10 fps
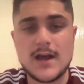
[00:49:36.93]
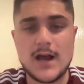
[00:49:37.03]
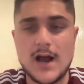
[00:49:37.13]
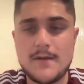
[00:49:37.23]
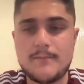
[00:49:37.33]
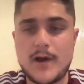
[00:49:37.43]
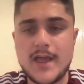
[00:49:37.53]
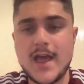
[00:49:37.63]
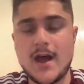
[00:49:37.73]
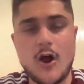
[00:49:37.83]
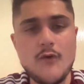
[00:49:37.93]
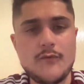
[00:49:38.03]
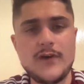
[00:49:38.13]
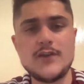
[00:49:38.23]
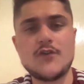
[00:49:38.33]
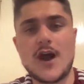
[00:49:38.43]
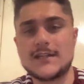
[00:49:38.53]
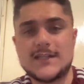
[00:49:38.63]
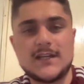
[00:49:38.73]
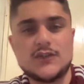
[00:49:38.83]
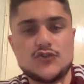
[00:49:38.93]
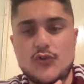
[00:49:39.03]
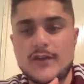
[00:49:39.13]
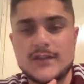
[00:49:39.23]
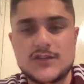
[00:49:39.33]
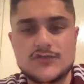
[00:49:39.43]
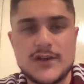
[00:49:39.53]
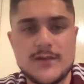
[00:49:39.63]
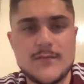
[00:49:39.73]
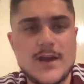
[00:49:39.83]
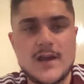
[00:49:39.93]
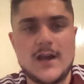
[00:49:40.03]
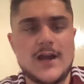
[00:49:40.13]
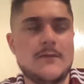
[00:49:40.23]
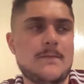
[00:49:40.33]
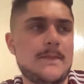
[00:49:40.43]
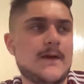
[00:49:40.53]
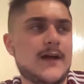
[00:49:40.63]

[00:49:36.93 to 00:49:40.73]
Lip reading: But yeah, hopefully you guys did enjoy this stream. I